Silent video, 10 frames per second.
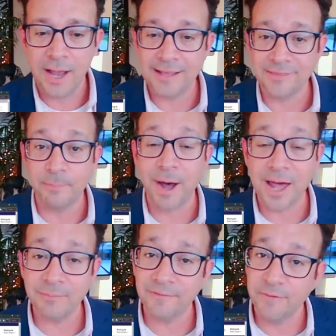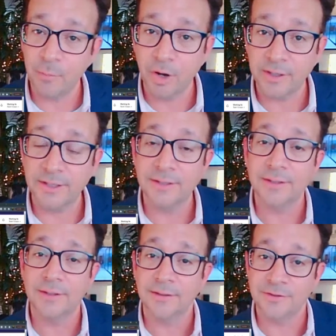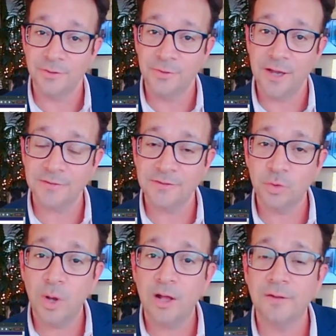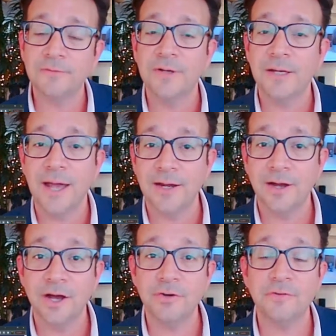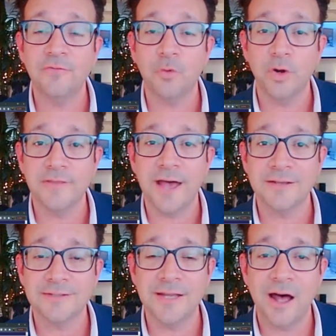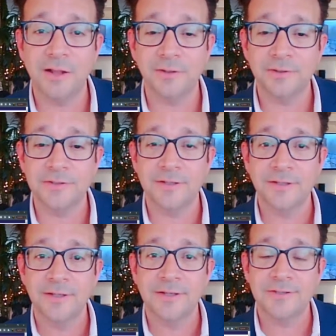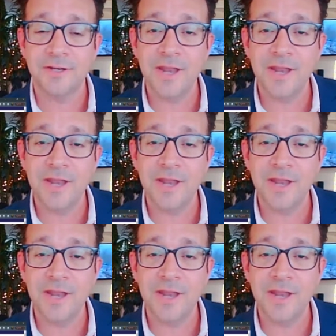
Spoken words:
at the bottom of the market in 2012, at $140,000. So